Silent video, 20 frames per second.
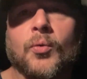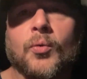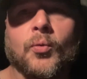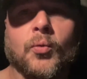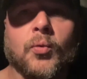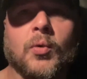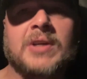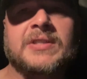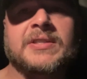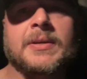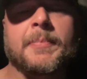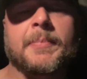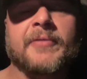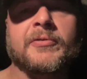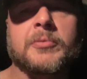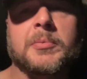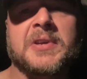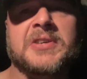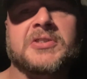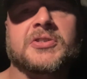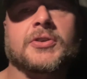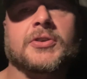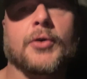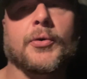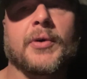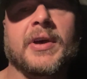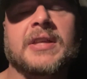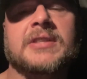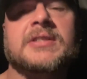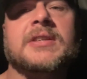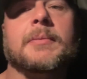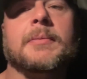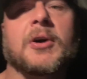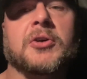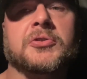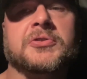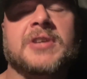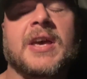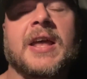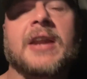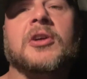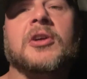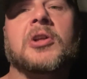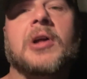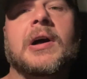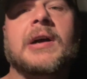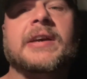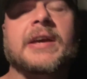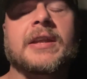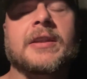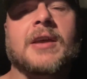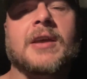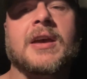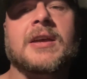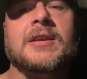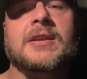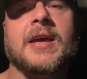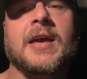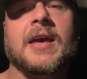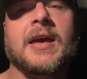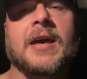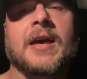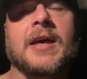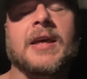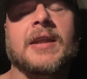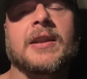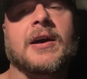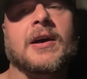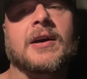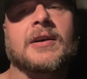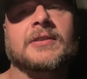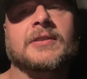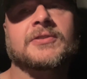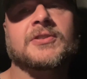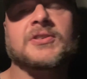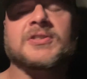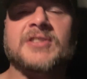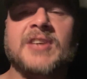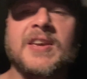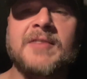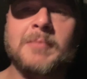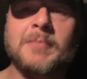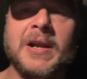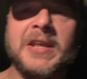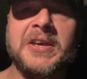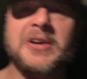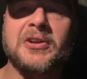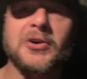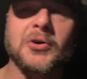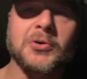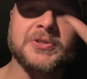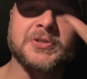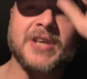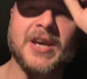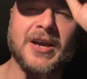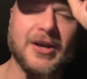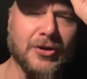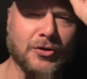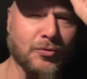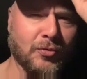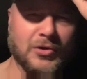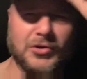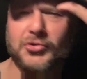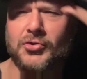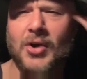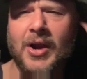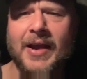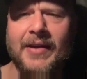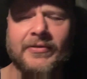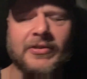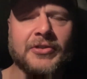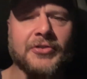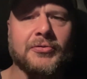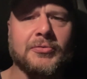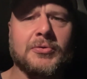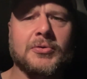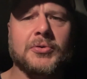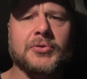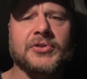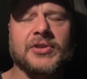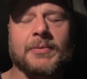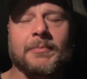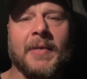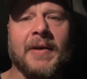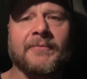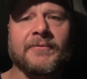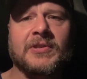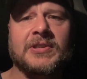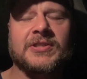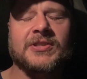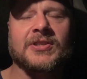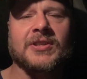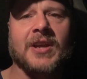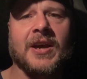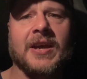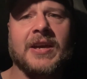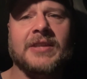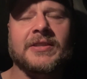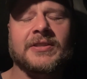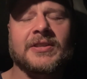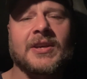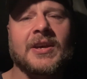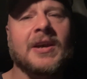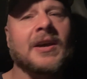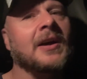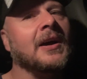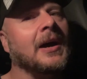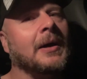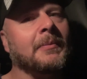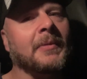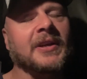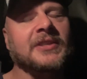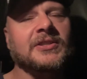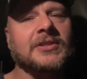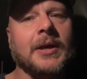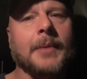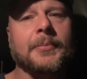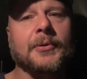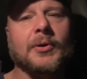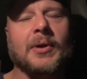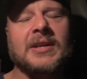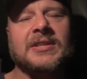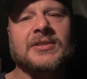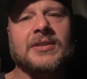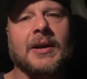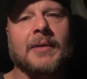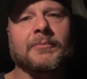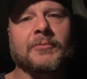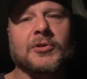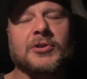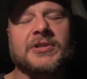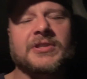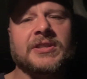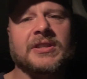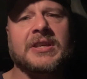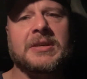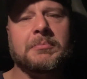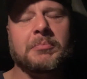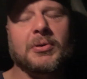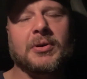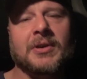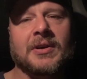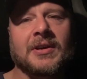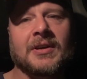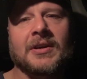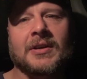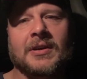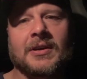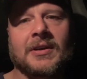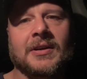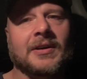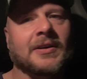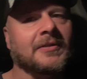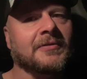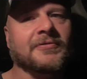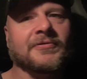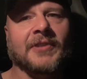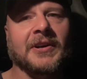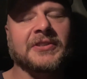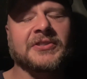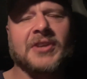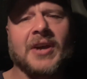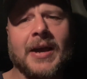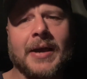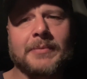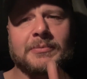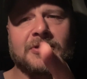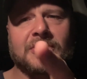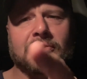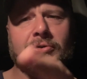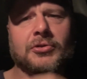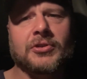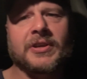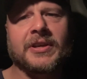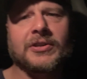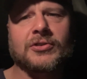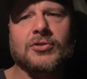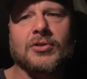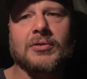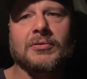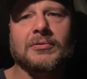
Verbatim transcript: What's up everybody? So it's about 10 o'clock at night and to save money on a hotel, we're driving through to Memphis tonight. Might stop at a rest stop for sleep. Fun times, cue the intro.